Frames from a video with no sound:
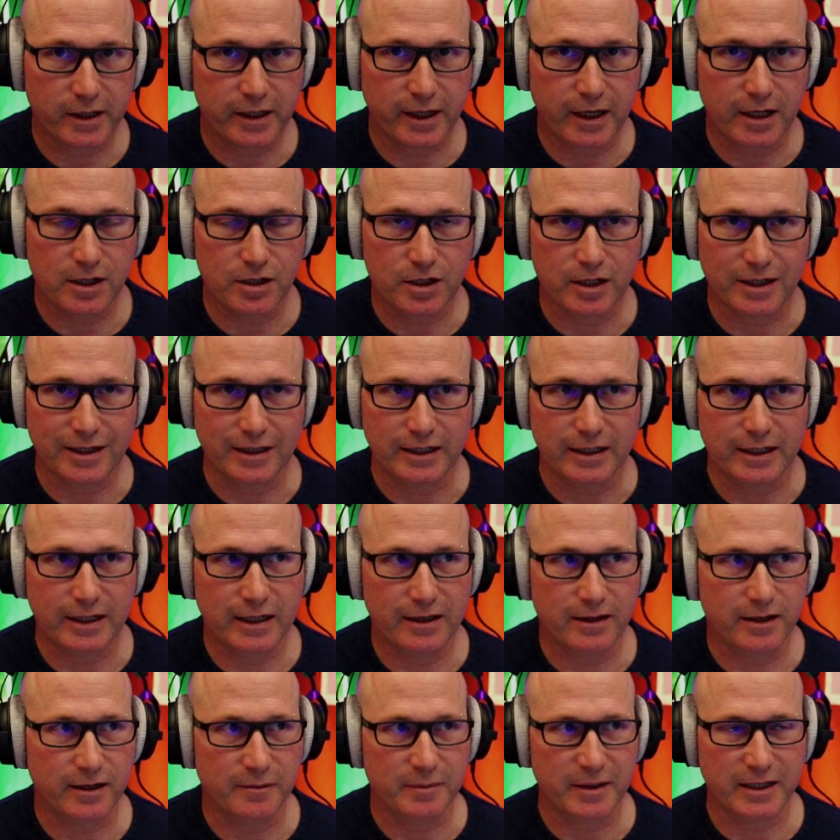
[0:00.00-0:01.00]
again, you can
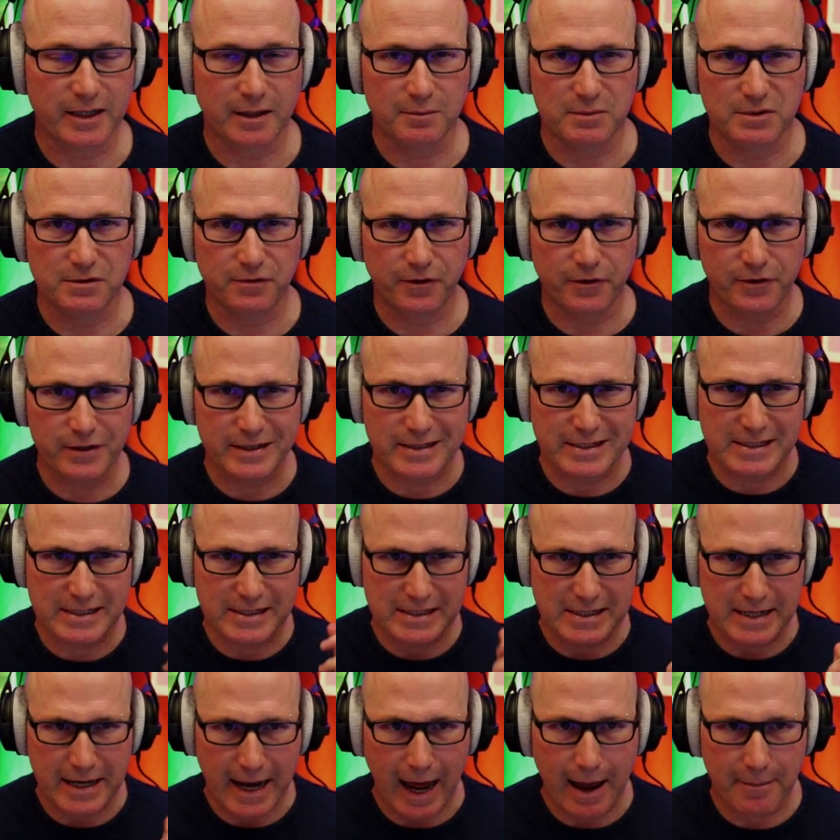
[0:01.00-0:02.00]
hear that it becomes very
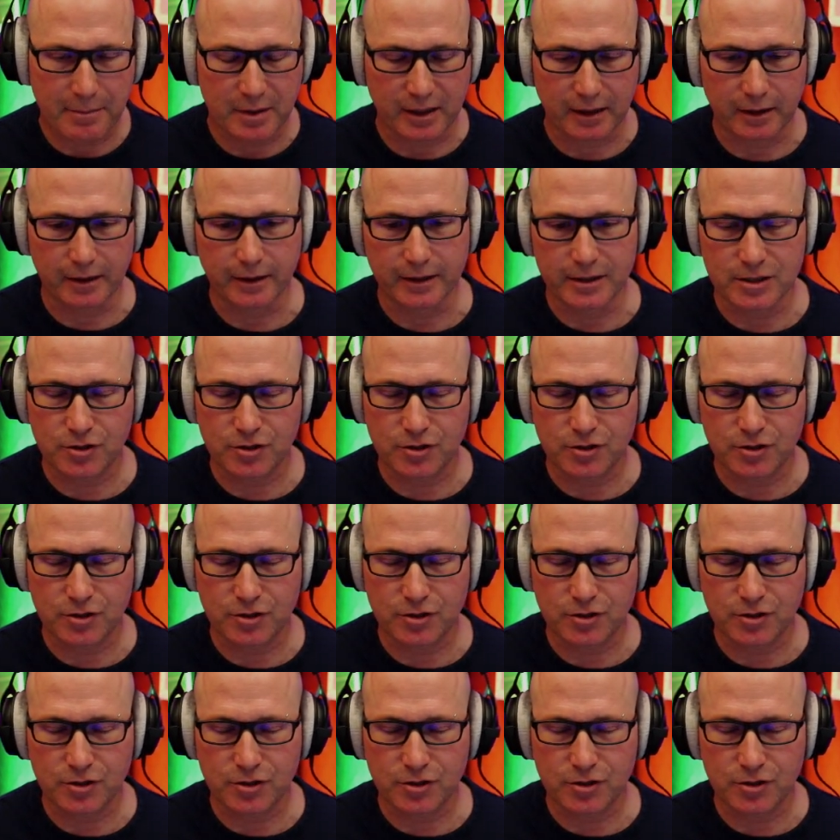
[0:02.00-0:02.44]
snappy.